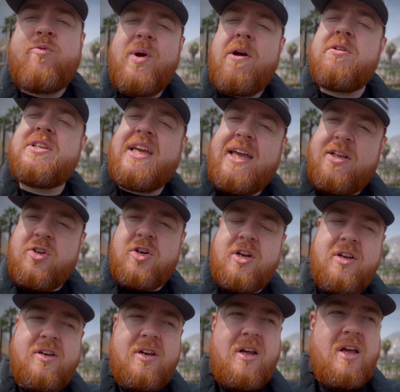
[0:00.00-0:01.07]
we are
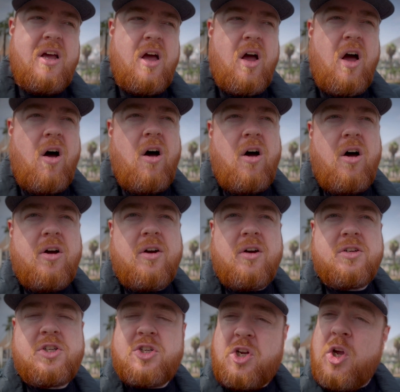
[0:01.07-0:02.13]
teaching our
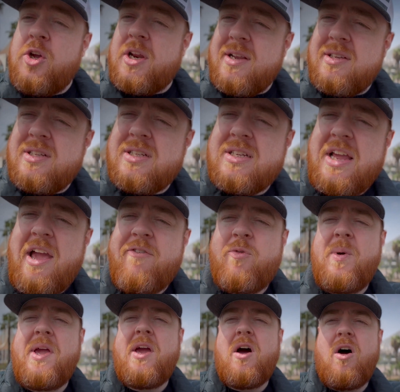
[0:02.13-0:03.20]
students, if
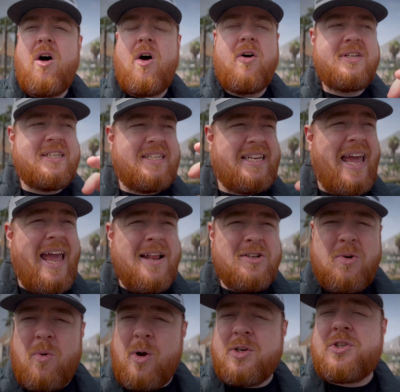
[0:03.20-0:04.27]
we are saying
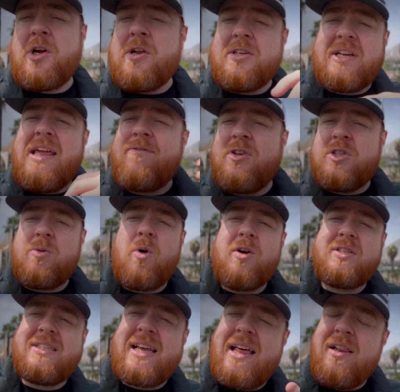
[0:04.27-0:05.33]
to our students and even to
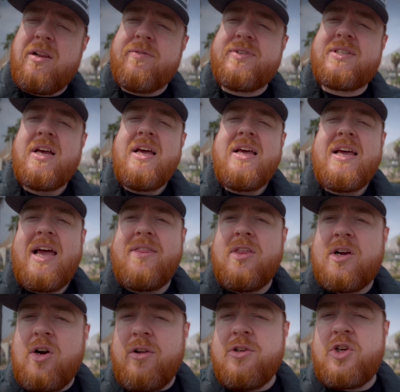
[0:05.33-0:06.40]
ourselves in the
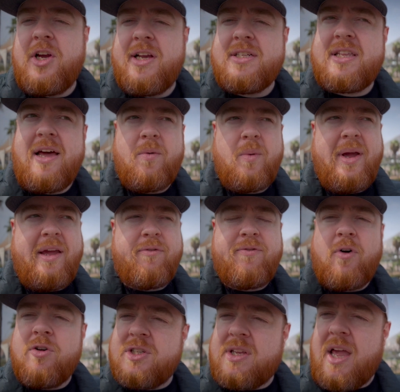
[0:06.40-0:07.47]
cultures that we
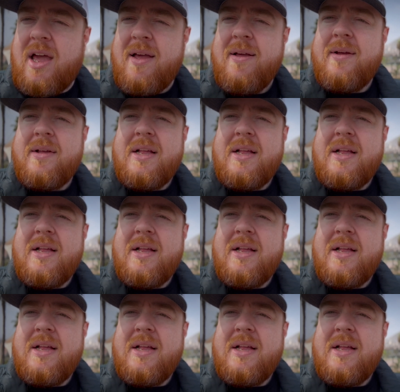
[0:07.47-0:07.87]
foster,